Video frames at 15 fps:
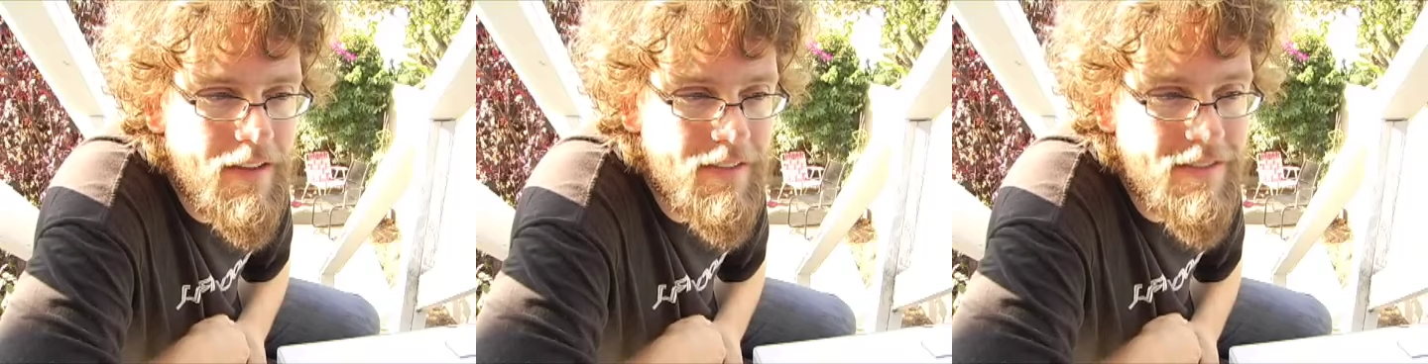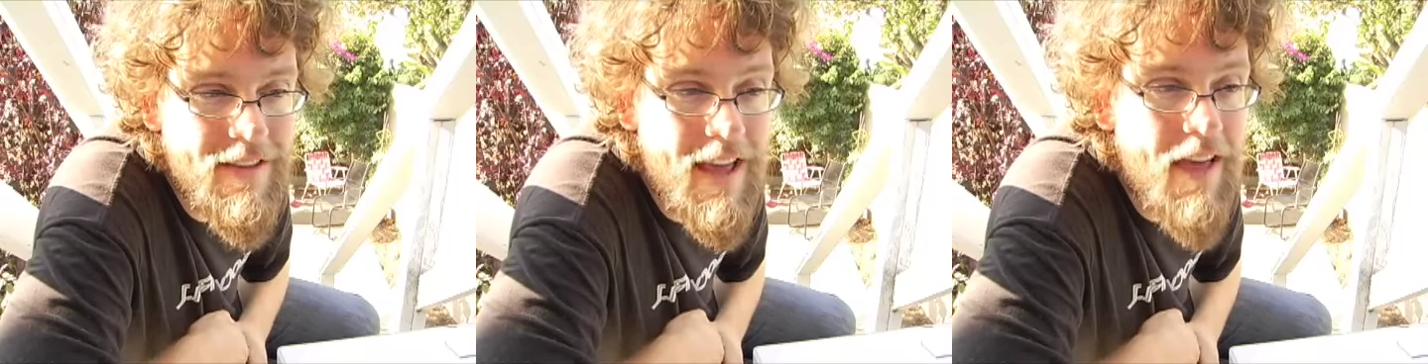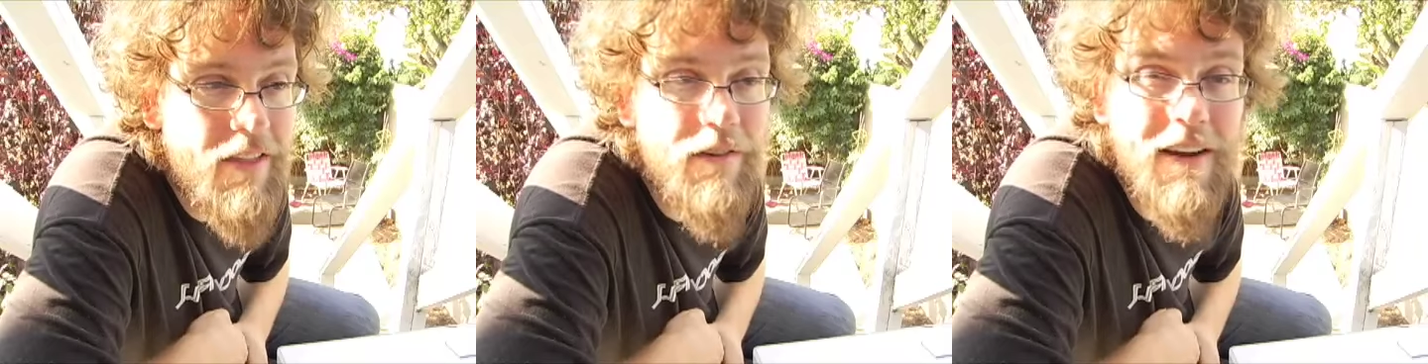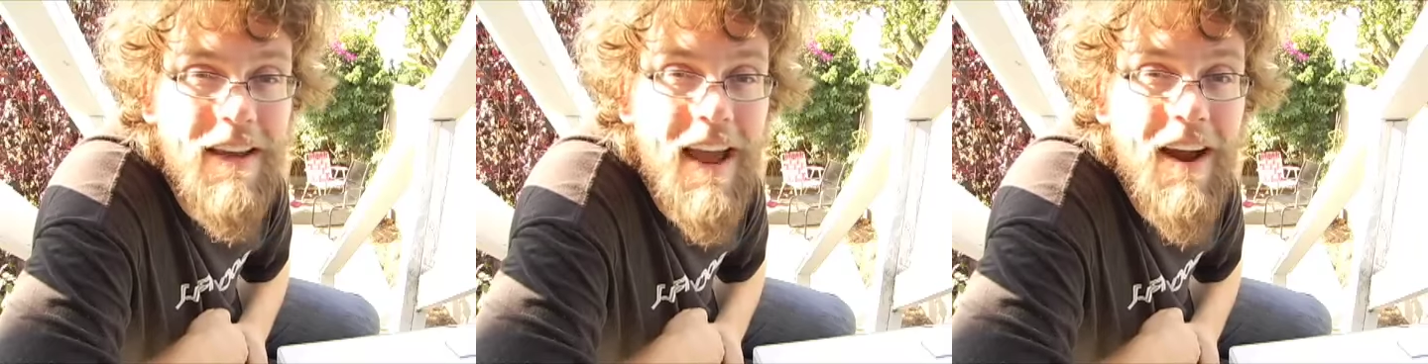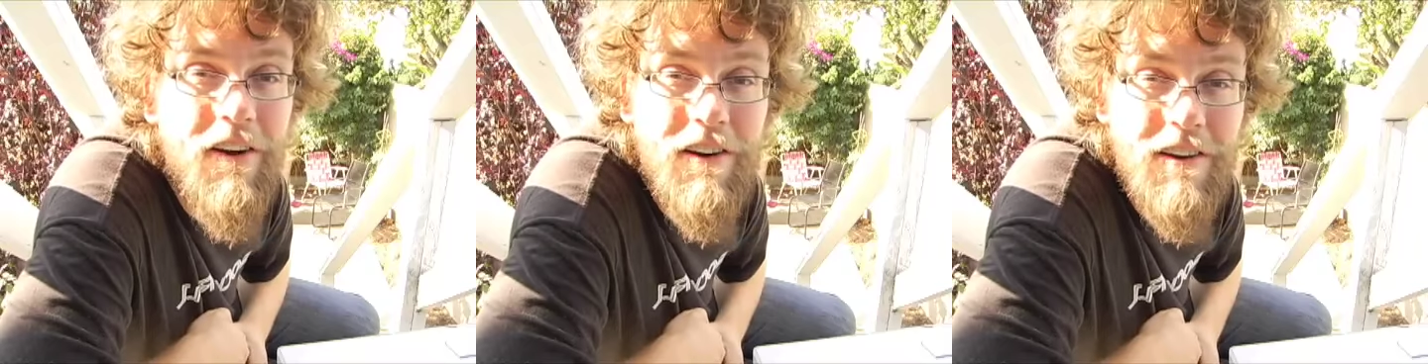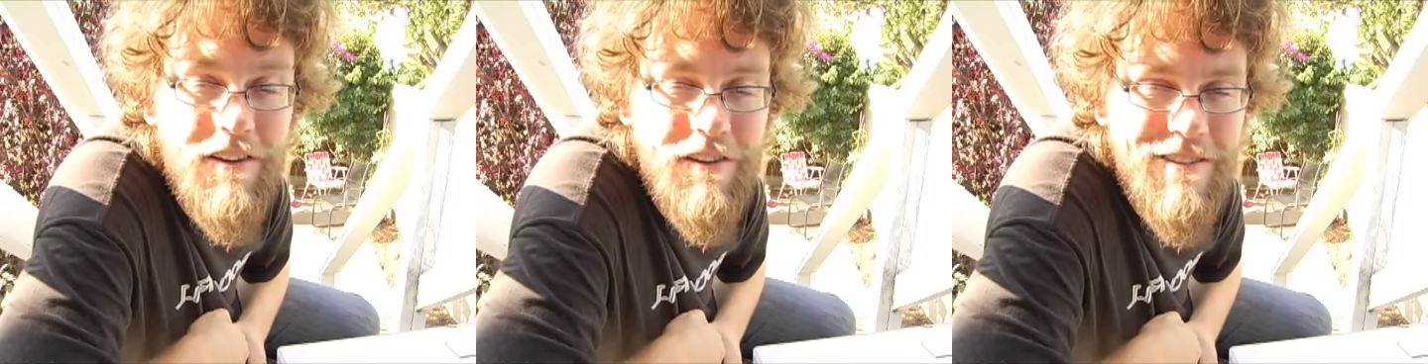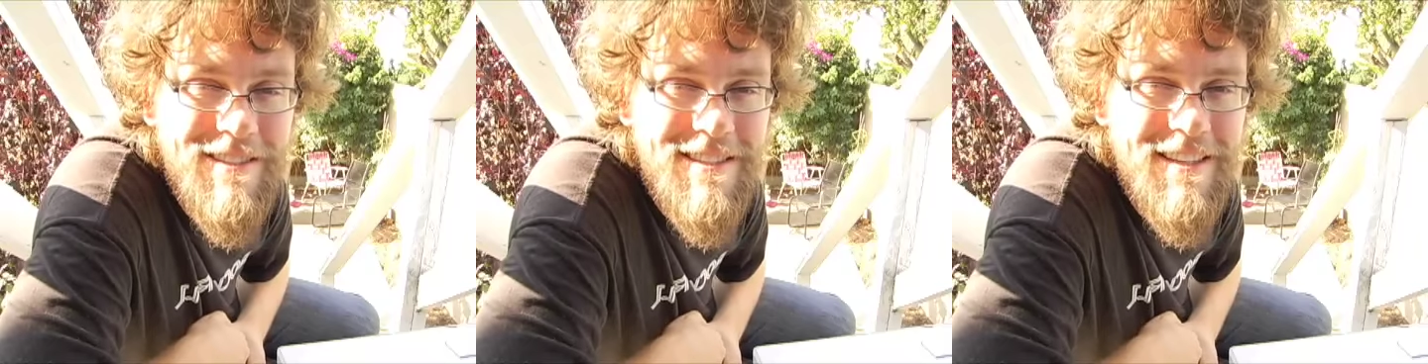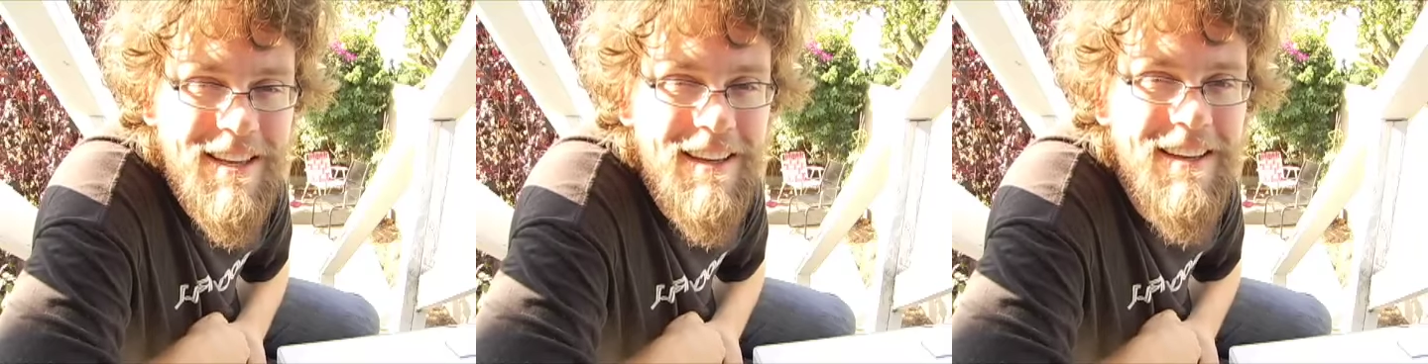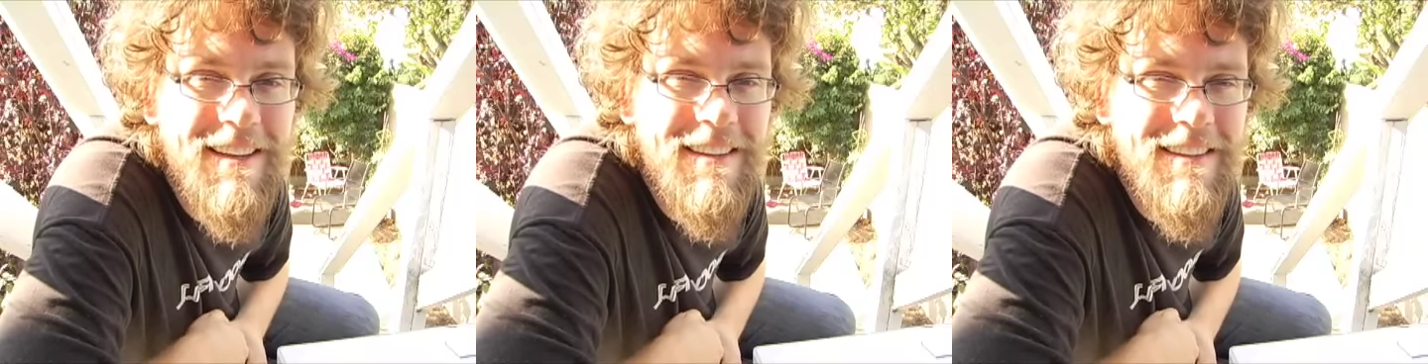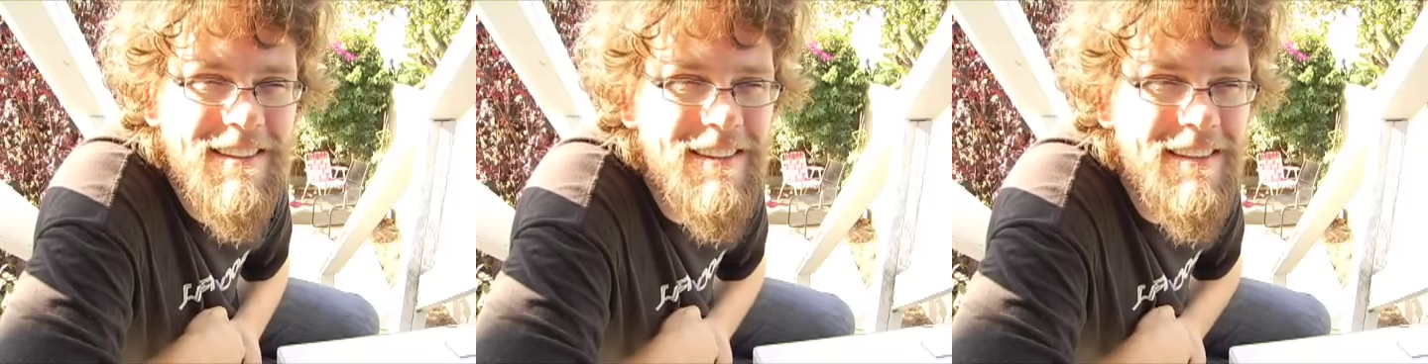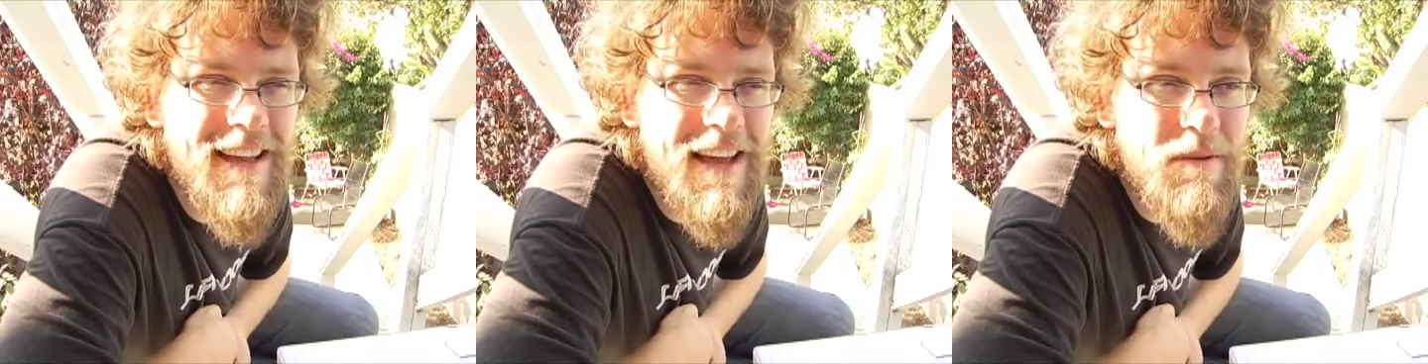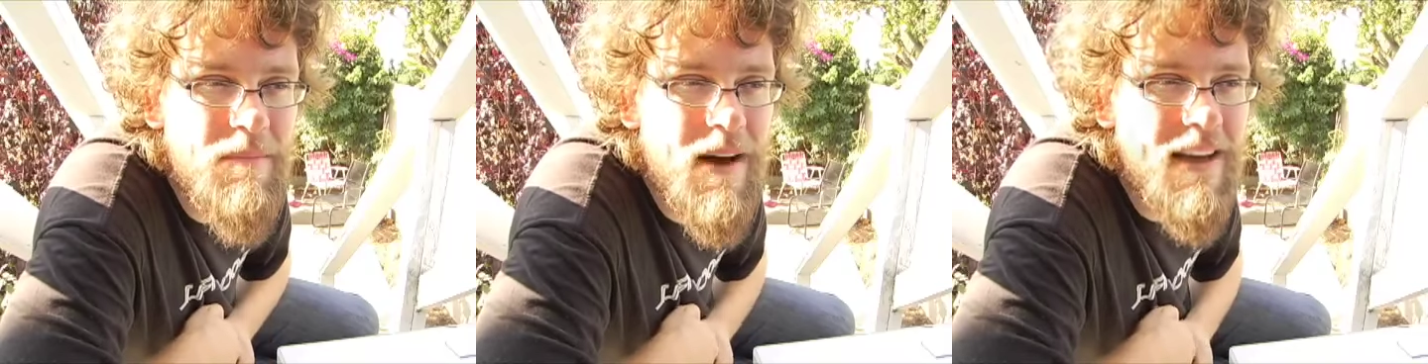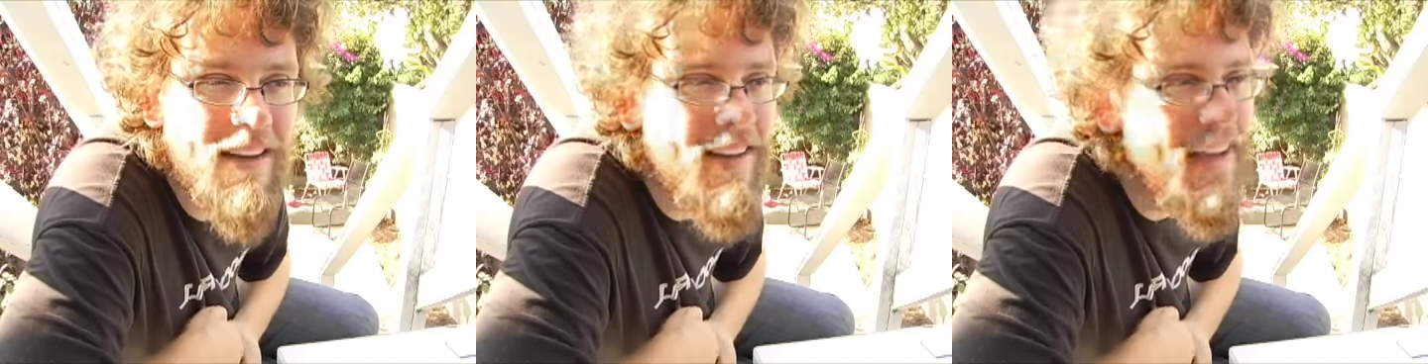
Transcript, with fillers: who's gathering characters day by